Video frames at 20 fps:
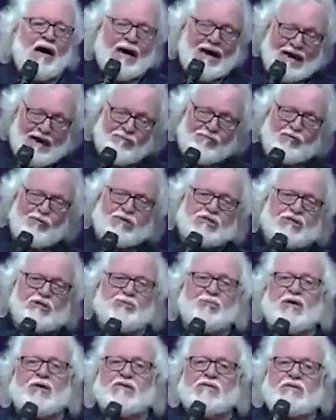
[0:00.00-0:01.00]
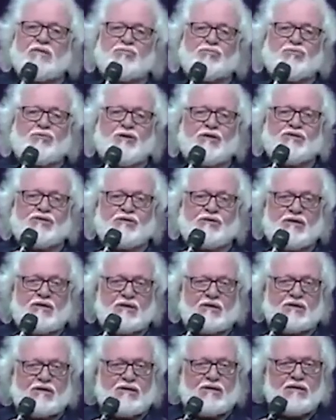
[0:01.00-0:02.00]
I've respected
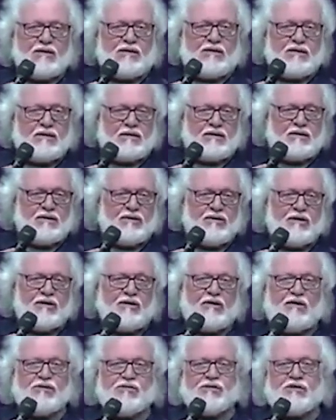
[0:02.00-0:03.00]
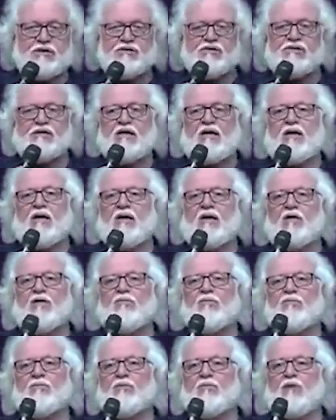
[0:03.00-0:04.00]
President Clinton during his
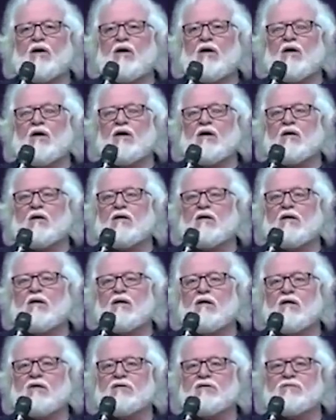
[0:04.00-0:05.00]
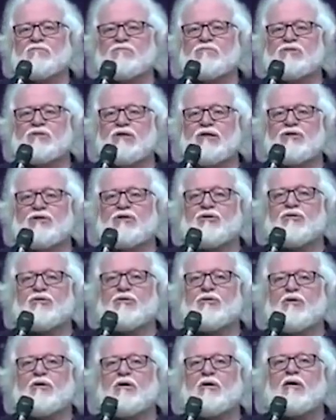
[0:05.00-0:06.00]
entire uh, uh,
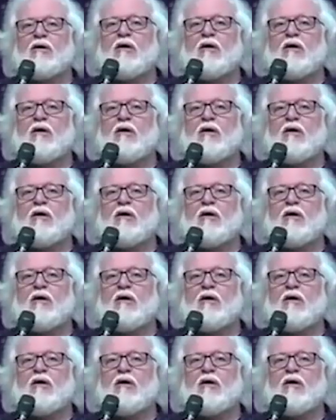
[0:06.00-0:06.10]
tenure